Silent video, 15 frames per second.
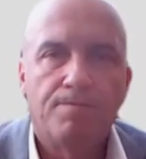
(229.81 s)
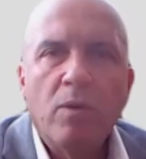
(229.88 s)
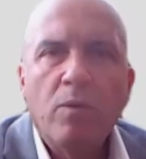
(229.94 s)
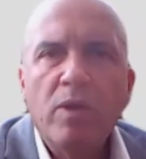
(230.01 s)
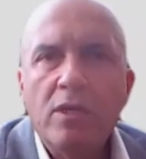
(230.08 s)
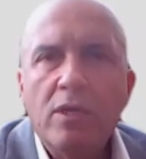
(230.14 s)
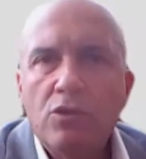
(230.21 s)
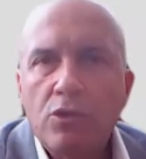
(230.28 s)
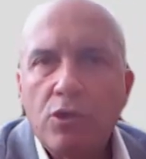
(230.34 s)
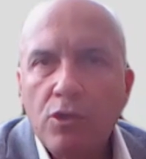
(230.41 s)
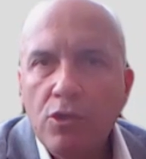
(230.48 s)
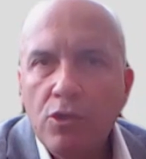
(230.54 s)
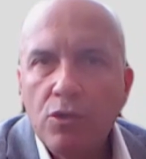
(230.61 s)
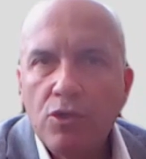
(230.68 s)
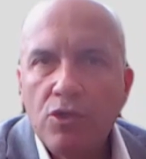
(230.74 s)
We will
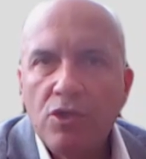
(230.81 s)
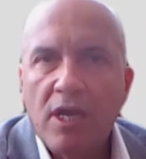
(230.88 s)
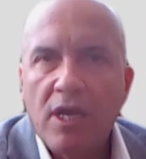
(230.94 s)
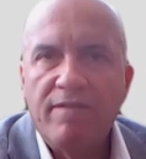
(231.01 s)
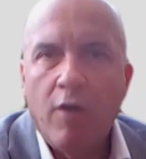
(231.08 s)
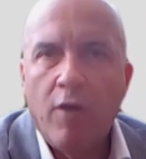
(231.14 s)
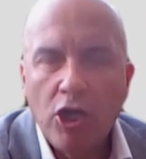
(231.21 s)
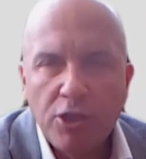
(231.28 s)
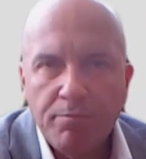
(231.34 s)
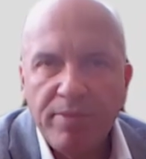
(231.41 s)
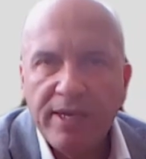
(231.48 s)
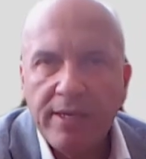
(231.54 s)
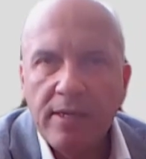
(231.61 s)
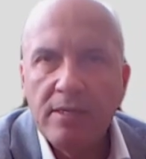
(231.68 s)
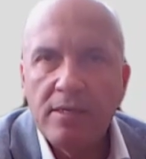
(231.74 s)
introduce a voice
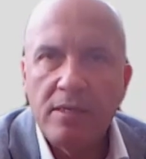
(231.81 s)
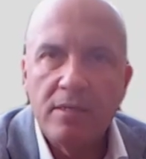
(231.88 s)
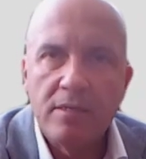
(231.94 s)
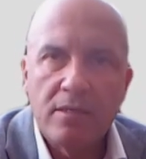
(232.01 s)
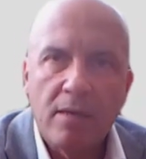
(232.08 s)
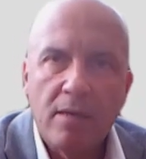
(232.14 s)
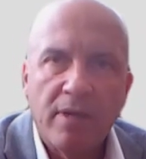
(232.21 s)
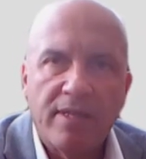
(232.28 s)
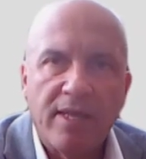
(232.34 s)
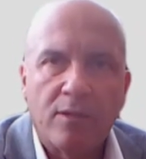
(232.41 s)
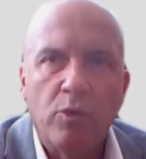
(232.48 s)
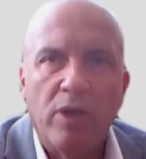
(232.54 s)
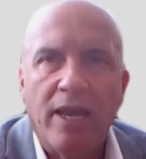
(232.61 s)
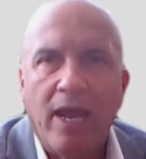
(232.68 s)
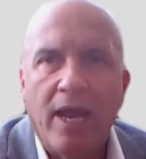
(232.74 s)
picking system
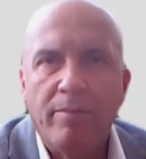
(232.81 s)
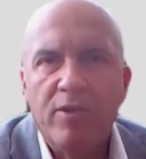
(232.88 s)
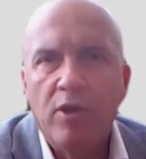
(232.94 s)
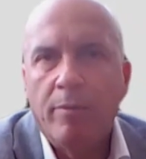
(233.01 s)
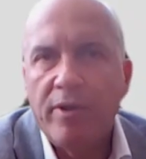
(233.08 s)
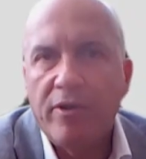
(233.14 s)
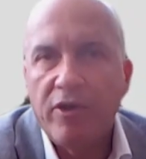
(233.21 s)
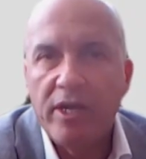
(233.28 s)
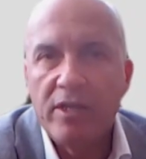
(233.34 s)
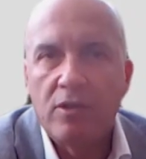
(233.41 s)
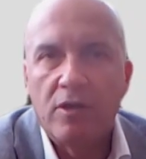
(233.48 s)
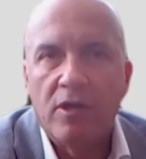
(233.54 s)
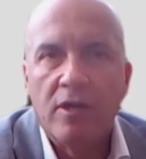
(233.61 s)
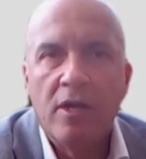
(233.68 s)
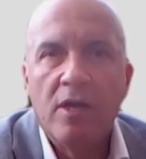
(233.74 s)
that will help the
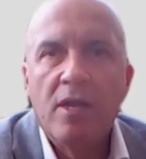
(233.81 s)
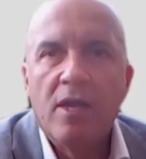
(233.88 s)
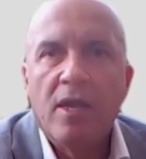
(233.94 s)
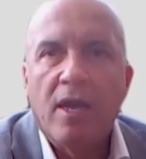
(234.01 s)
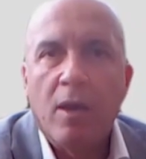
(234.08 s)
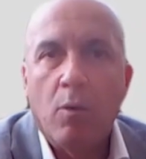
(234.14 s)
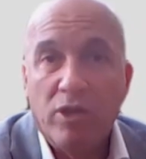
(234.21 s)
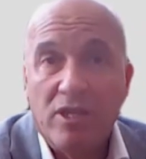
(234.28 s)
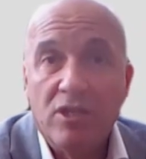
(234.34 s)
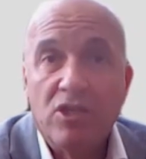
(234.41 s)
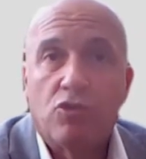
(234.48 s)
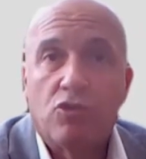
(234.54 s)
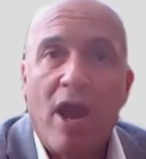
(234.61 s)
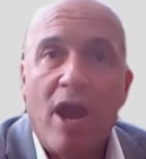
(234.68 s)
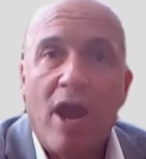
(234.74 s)
operator with
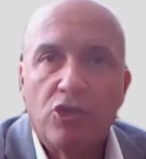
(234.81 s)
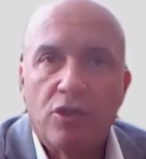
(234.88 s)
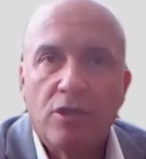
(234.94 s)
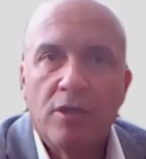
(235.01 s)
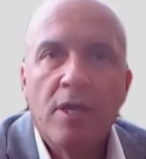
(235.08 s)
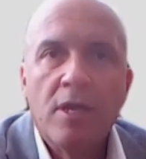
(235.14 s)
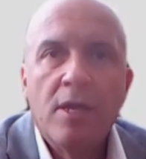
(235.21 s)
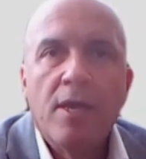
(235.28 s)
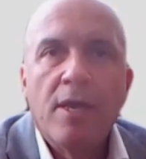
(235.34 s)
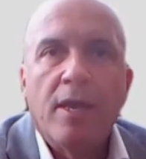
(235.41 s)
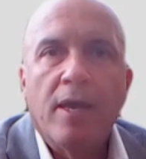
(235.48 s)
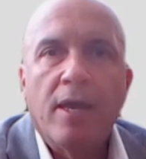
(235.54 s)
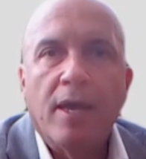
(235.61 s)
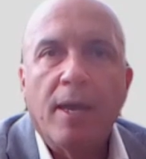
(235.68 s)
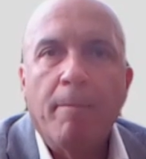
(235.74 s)
instruction,
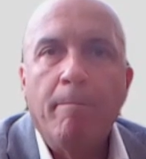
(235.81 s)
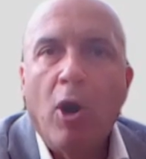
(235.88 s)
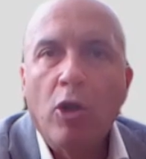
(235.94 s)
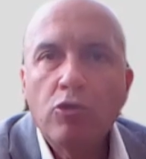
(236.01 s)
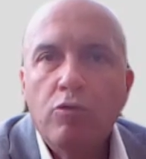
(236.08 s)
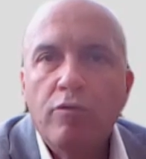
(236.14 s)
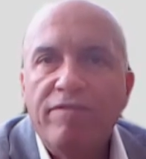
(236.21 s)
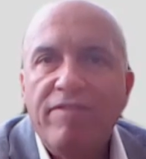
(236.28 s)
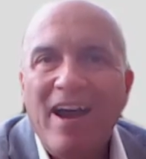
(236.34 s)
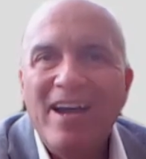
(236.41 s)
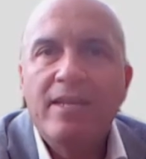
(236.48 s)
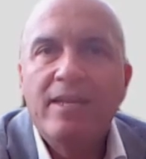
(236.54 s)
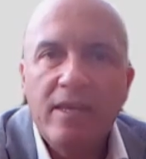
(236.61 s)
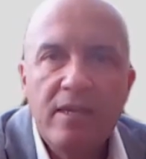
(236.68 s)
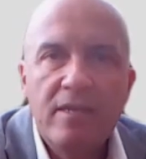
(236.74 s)
both to
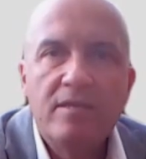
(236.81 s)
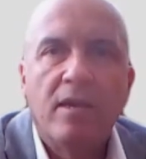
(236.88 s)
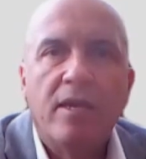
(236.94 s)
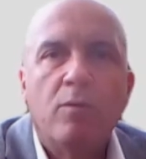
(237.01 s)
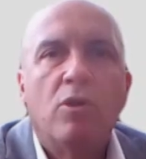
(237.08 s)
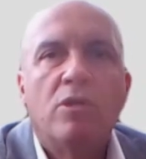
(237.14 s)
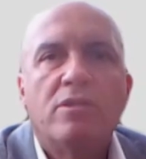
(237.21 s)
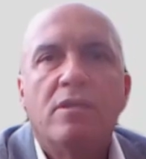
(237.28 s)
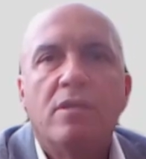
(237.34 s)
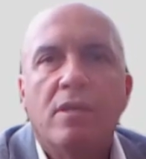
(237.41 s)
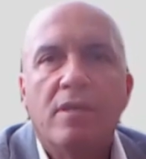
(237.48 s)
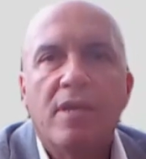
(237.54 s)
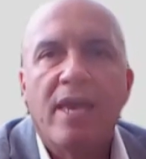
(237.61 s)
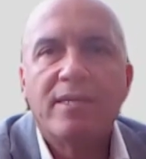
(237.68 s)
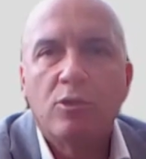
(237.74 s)
find easily what
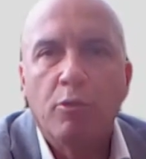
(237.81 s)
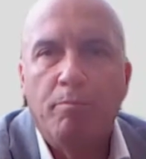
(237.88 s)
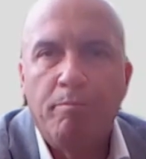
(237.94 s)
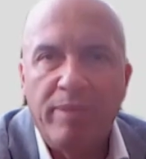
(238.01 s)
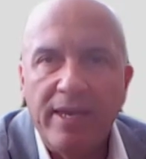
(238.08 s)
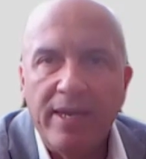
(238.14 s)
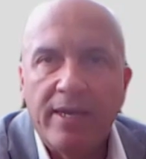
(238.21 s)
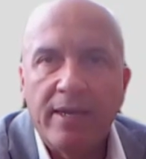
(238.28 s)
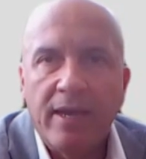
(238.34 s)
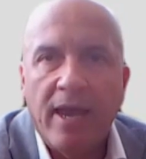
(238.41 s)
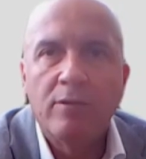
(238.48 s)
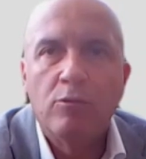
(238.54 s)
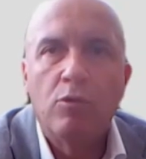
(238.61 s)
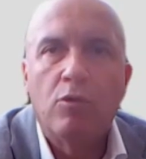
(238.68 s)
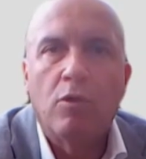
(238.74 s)
he has to pick
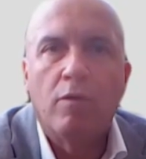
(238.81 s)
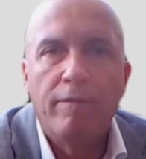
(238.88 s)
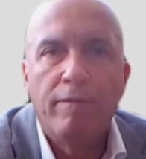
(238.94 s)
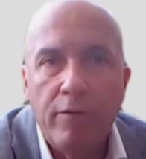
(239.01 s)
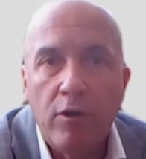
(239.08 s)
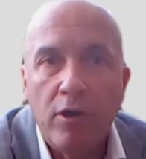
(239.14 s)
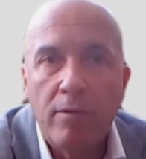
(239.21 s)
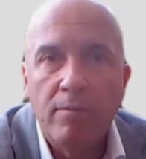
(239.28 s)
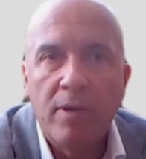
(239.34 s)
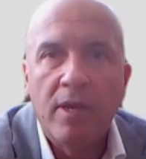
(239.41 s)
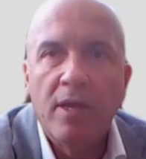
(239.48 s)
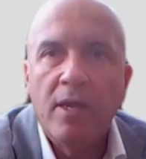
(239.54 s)
and to confirm